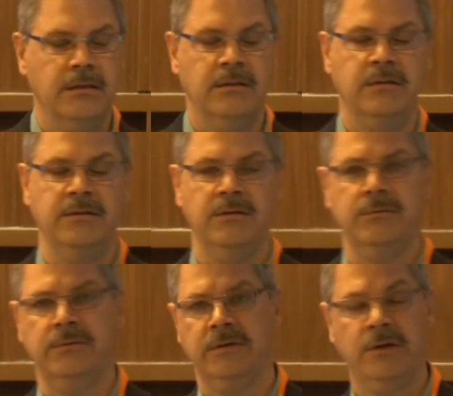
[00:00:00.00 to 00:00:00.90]
They'll
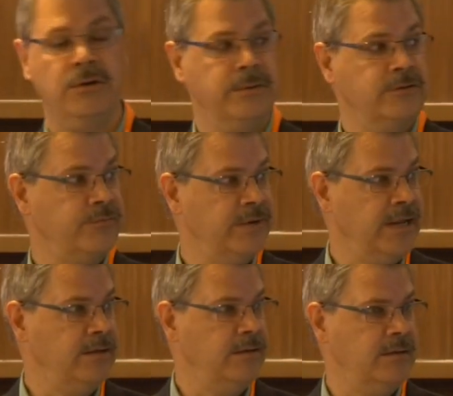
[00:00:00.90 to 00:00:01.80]
go and
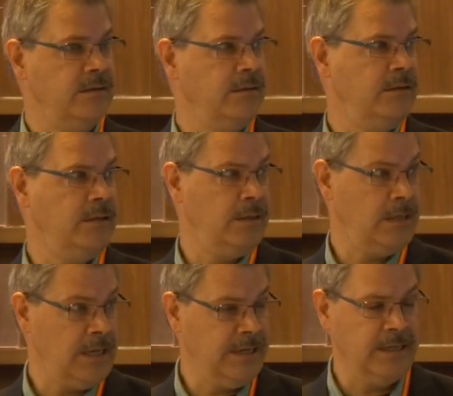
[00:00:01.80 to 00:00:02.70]
create the
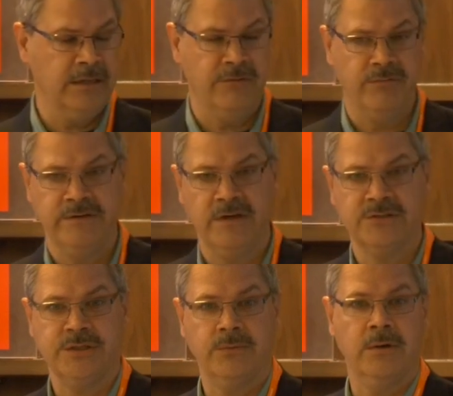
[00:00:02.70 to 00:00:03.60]
high-end
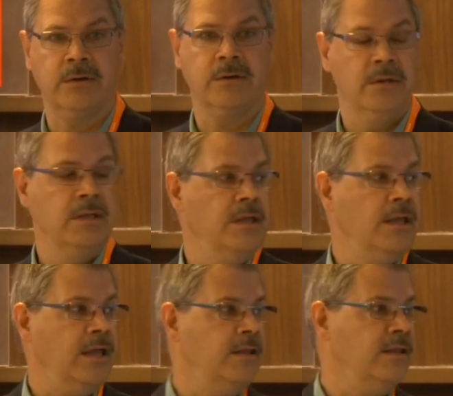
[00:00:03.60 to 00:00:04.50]
retouching work.
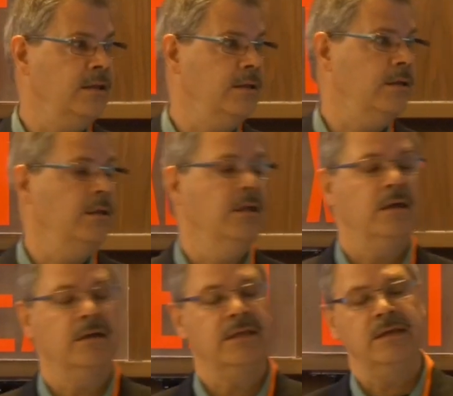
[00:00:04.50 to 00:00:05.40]
And then,
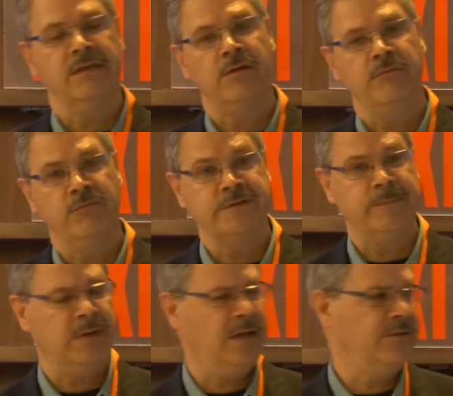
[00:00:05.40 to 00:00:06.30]
again, it's in a
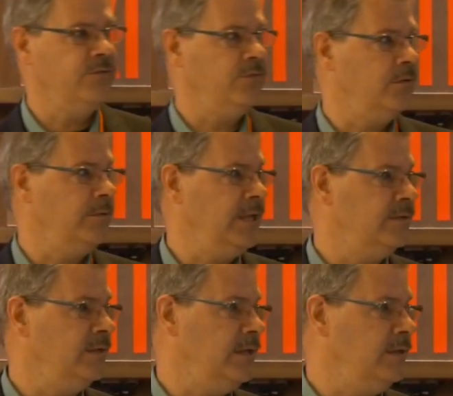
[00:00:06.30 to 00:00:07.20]
repository at
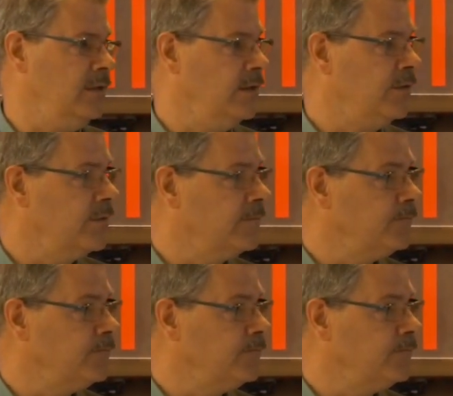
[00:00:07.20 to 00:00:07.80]
the end of this.